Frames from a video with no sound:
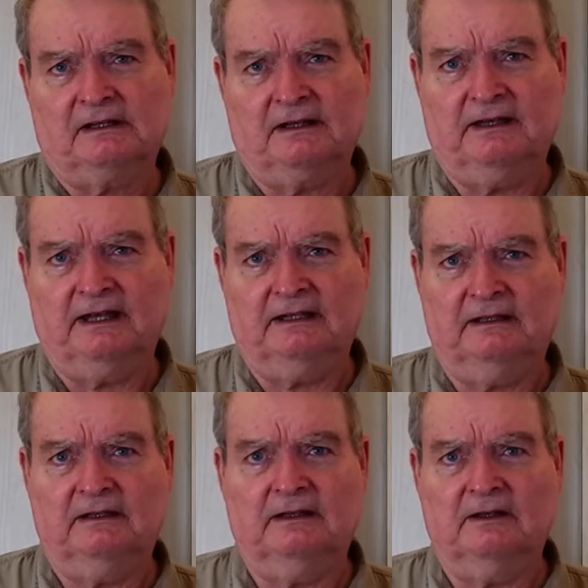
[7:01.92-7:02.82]

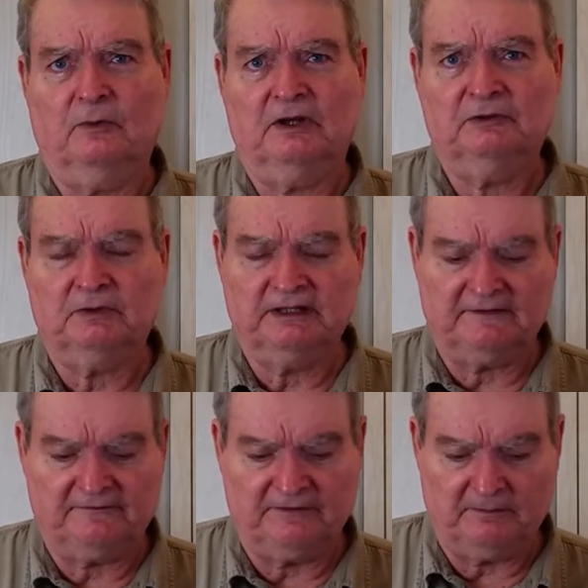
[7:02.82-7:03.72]
than the ones you can
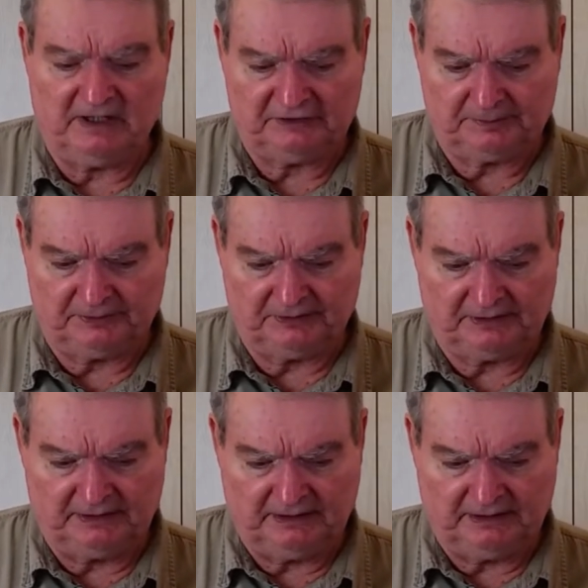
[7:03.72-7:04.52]
get from Mossberg.